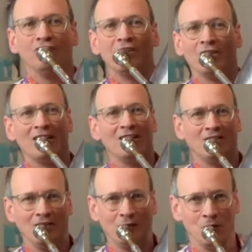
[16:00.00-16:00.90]
who gets
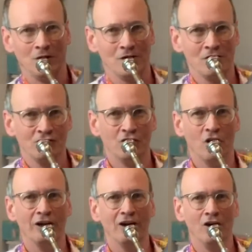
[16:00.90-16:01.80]
this one.
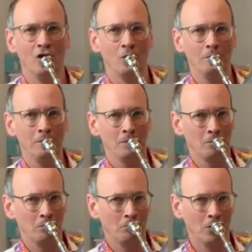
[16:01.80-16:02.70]
Joining at home.
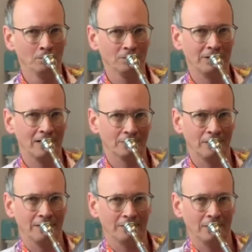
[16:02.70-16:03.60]
Mums, dads,
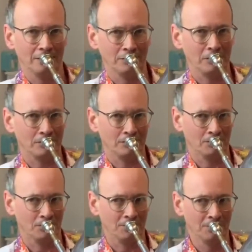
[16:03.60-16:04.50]
grannies, granddads, aunties,
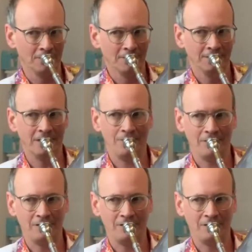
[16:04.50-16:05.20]
uncles. TV